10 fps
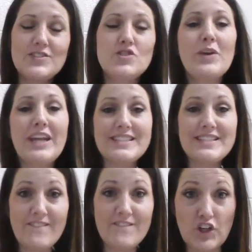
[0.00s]
So when I
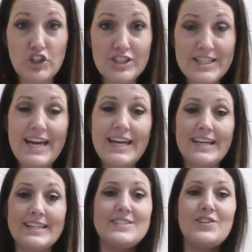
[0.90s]
say
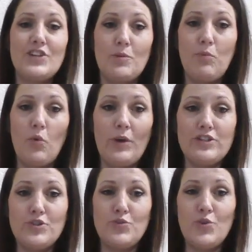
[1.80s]
vertex, you're going to
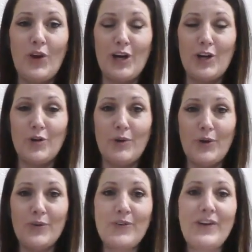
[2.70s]
point to your
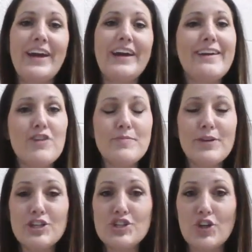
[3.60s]
elbow. Okay,
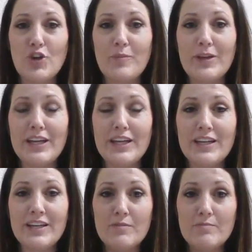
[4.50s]
everybody show
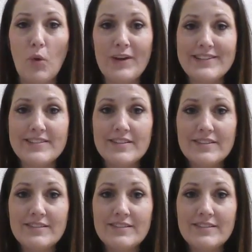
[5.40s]
me point.